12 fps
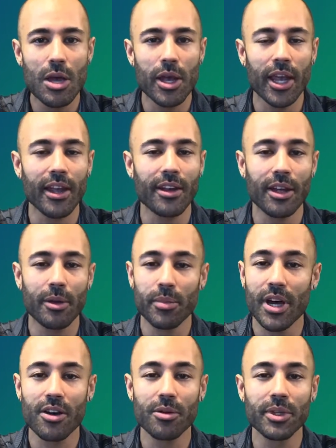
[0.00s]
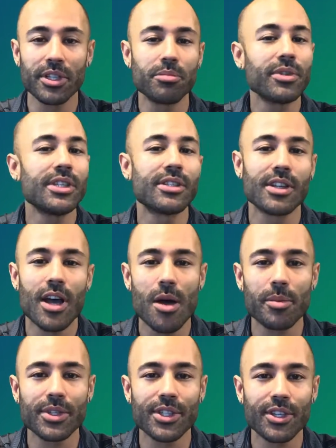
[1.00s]
And by all means, please in the
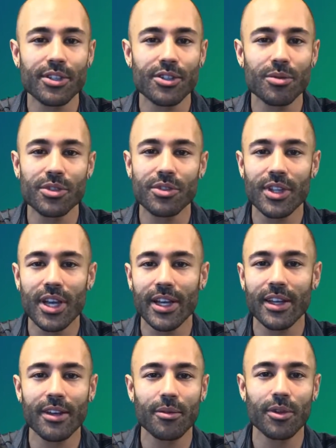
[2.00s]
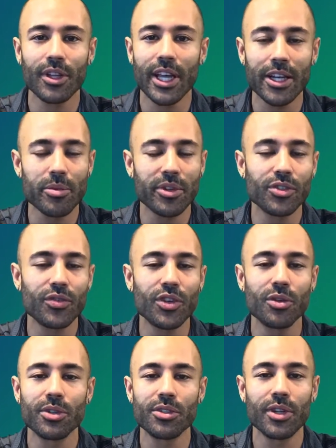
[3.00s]
comments, let us know what you like about this video,
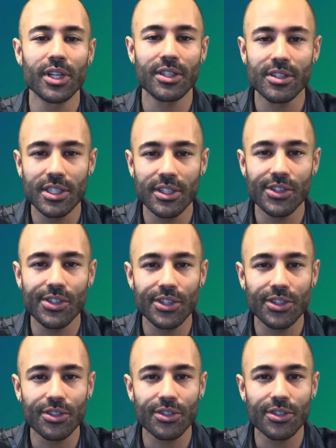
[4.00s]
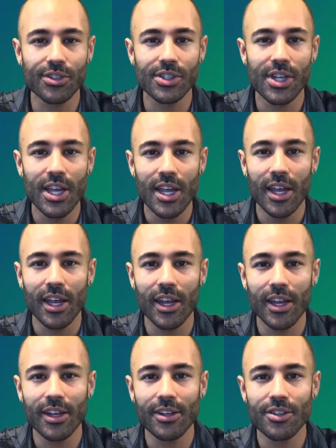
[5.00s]
what you like to see in these Lunch and Learns,
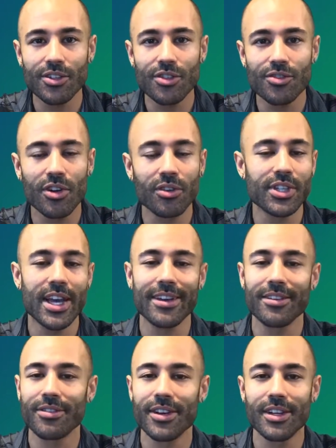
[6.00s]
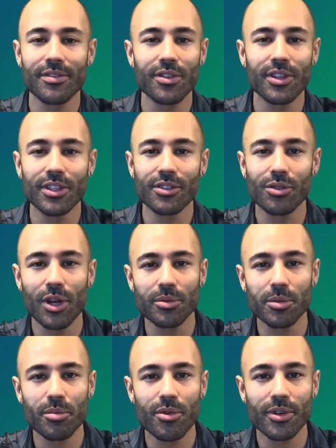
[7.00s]
and just in general, tag a friend if you think this will help
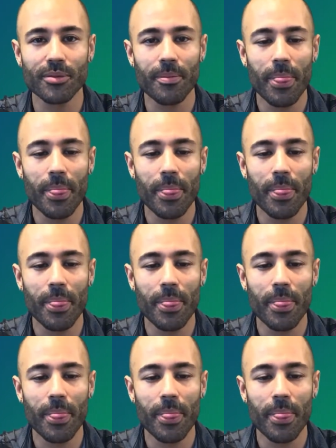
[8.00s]
support them.